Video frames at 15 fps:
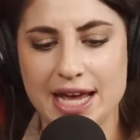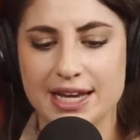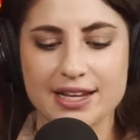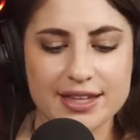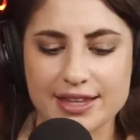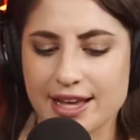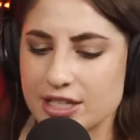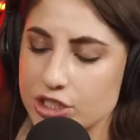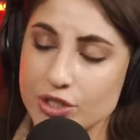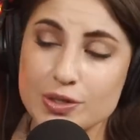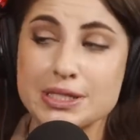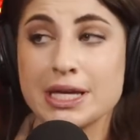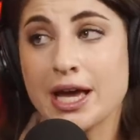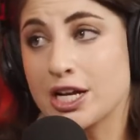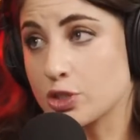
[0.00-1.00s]
And at the end, she
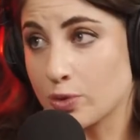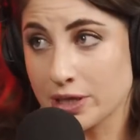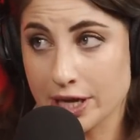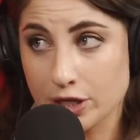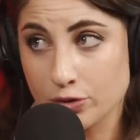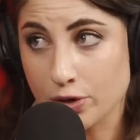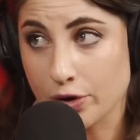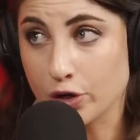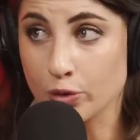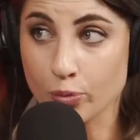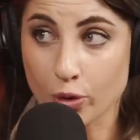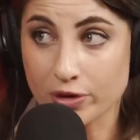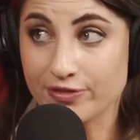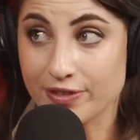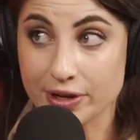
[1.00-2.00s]
goes, Leah, I just want to let you know you're
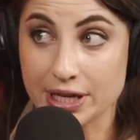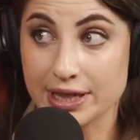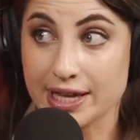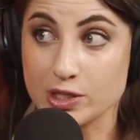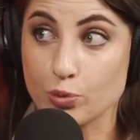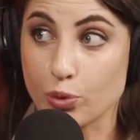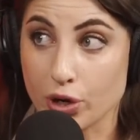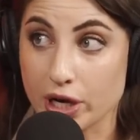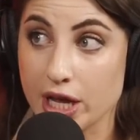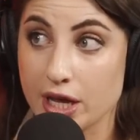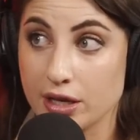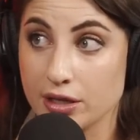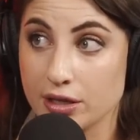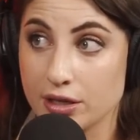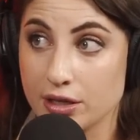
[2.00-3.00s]
more funny, less pretty.